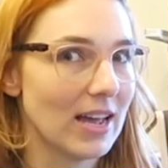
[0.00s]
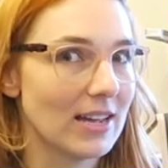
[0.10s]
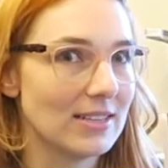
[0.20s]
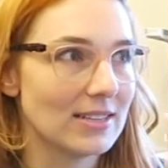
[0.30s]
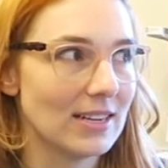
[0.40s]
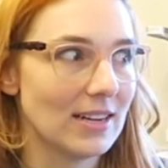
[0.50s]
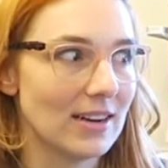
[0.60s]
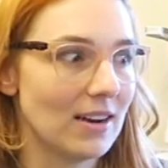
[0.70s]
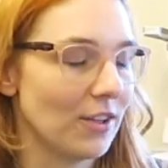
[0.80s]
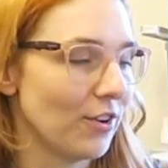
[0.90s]
that in
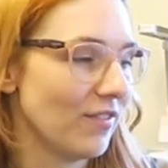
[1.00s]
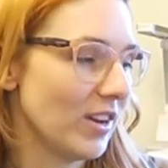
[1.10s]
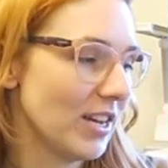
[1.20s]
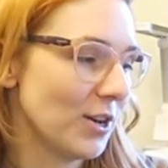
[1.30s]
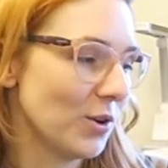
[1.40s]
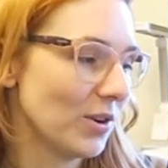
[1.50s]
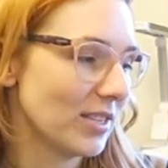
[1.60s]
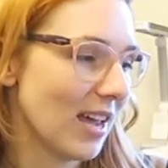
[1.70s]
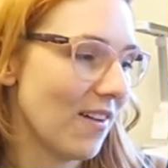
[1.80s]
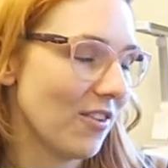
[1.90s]
another video
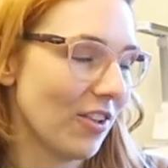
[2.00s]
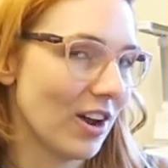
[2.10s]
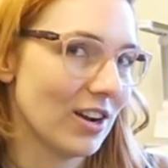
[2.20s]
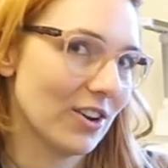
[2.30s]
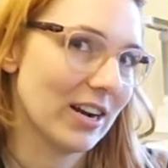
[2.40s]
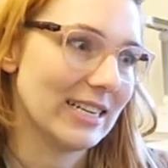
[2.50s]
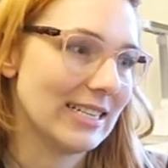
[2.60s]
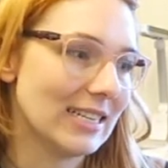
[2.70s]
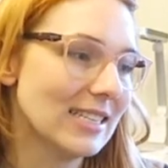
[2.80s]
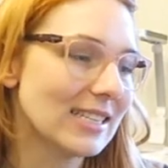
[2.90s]
because I have a lot of good
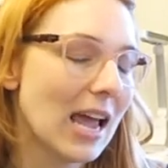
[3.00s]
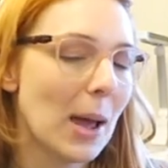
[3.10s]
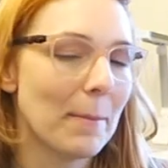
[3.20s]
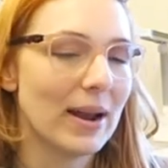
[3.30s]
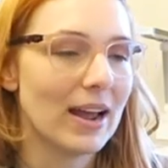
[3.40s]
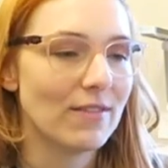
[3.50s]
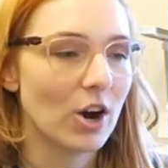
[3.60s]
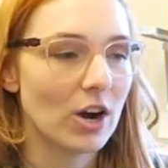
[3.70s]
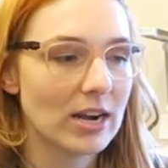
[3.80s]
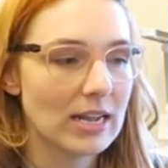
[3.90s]
ideas, but I've
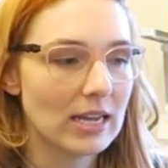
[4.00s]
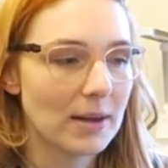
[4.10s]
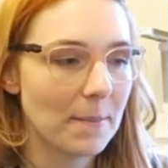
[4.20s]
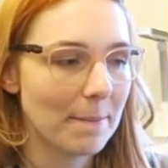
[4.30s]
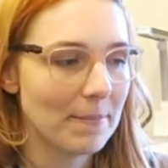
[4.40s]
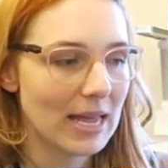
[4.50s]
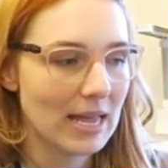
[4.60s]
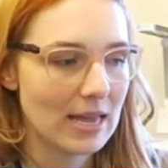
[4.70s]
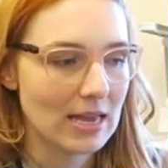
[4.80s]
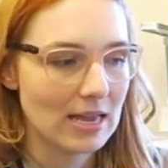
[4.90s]
already
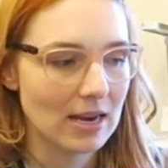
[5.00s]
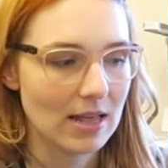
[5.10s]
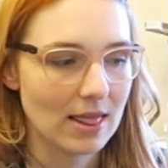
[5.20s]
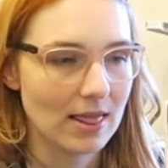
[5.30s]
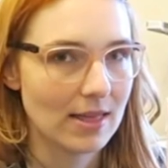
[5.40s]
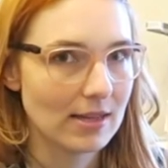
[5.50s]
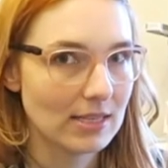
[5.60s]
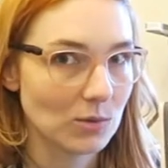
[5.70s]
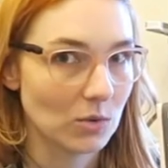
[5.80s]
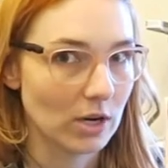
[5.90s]
made
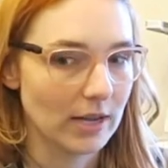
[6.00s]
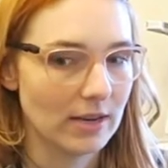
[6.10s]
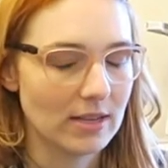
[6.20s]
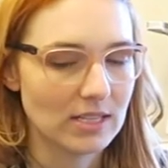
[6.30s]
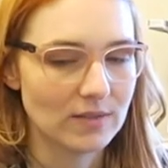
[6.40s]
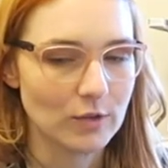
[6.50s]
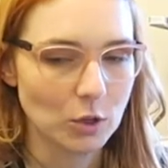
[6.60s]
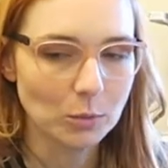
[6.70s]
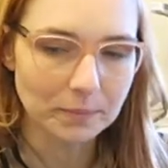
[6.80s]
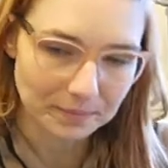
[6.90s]
this one, this
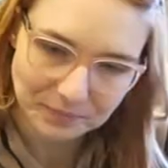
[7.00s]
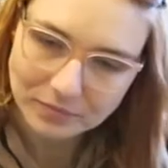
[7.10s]
view,